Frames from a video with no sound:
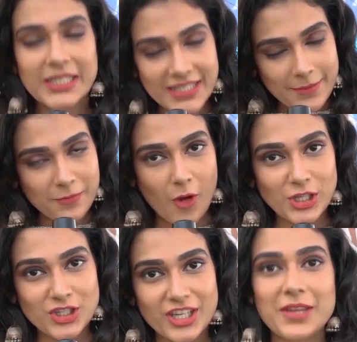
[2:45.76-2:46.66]
Please keep
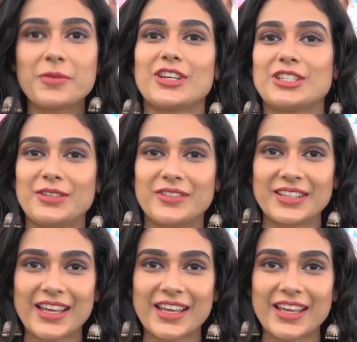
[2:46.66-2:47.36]
watching Mirror TV.